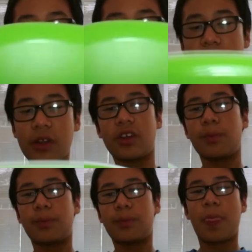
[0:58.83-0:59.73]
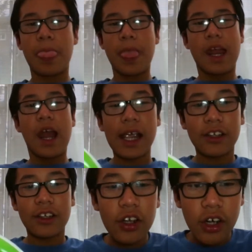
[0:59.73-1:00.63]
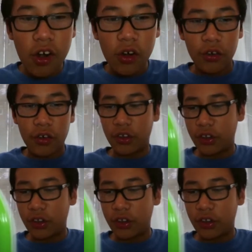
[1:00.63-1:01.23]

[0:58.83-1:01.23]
but um, I can turn it on.